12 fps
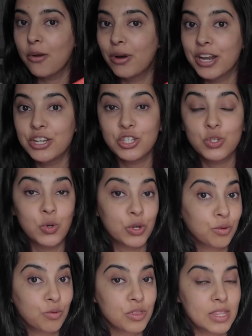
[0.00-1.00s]
wanted to talk
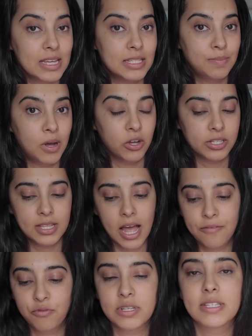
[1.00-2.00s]
through this box that
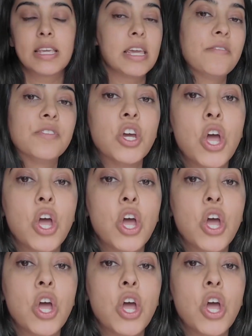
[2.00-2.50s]
I've received.